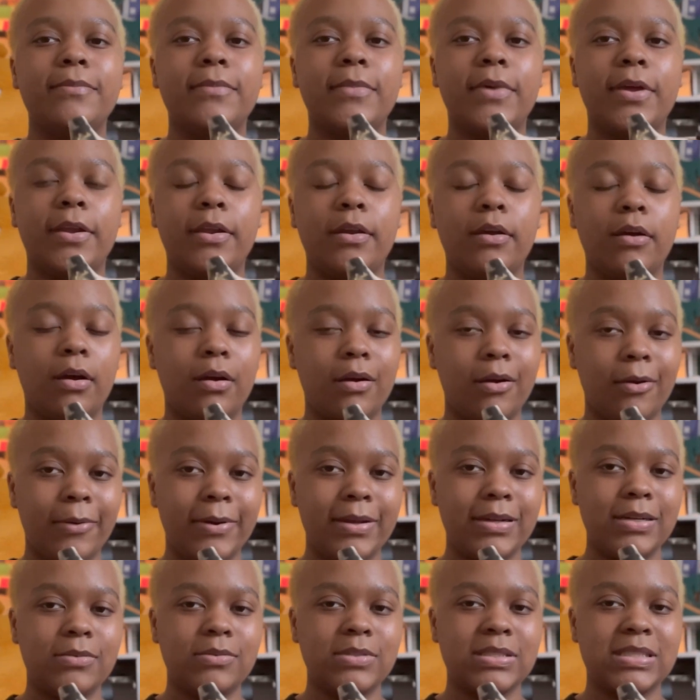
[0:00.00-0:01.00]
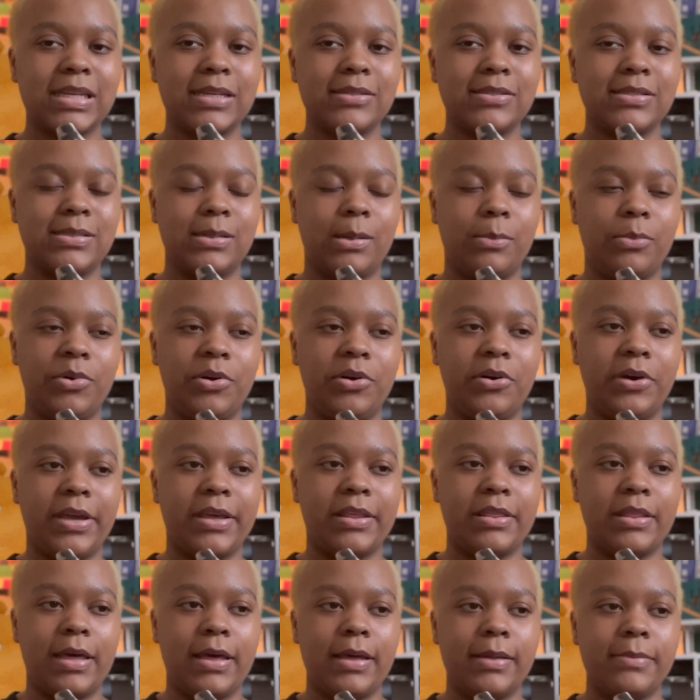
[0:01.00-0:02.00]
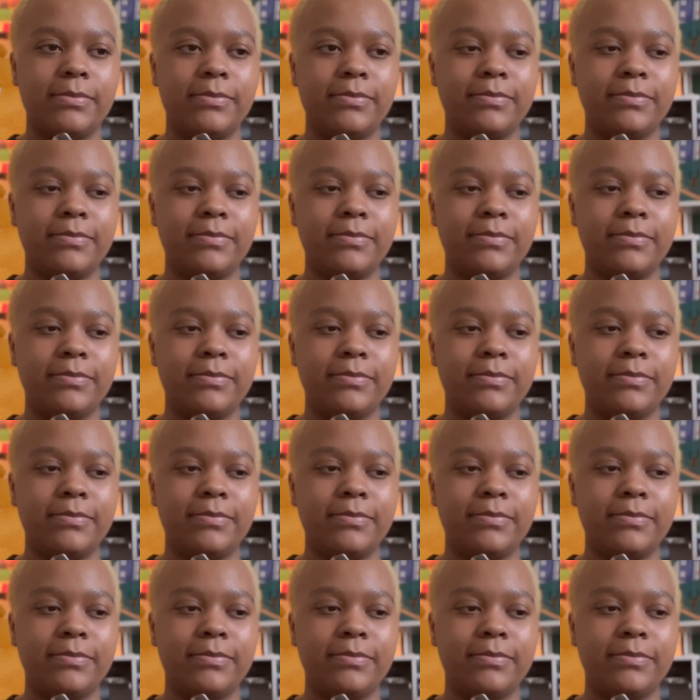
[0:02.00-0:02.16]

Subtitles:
Your ocarina will sound somewhat like that.